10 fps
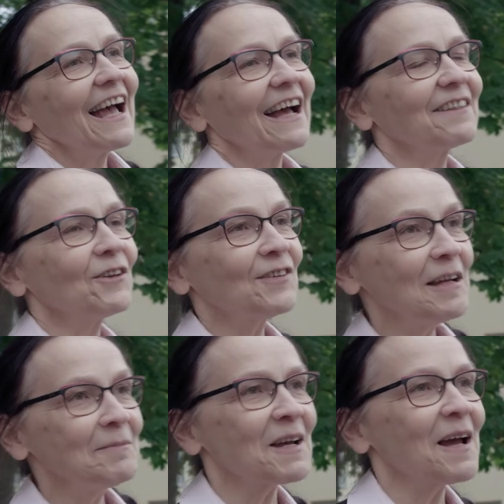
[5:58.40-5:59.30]
At the
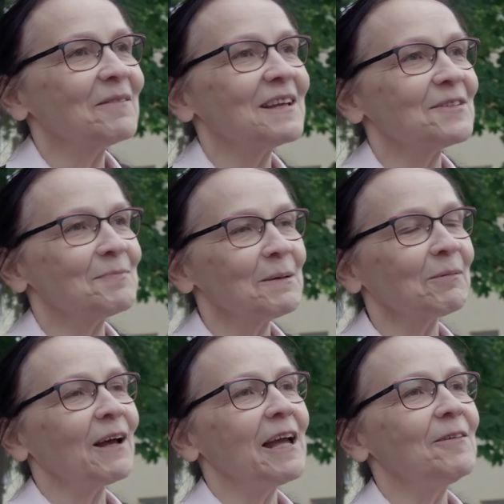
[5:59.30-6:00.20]
same time, these
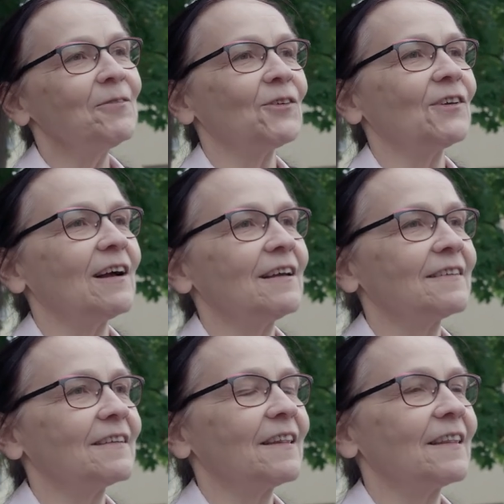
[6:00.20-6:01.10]
people
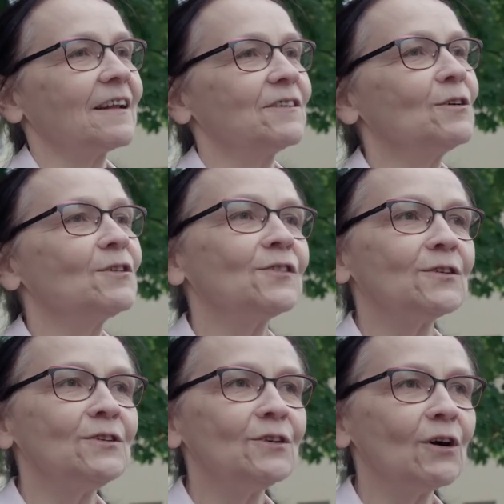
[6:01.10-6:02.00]
emphasize that you
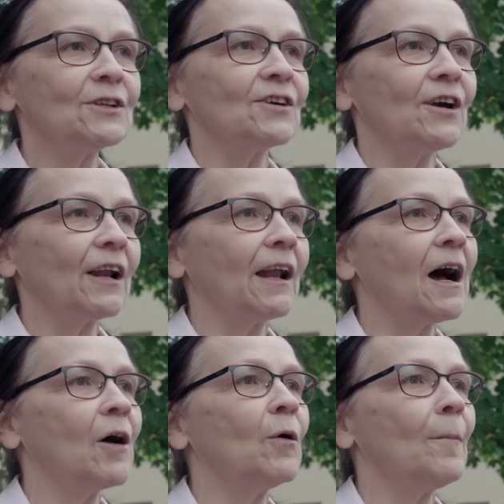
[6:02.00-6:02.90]
should not allow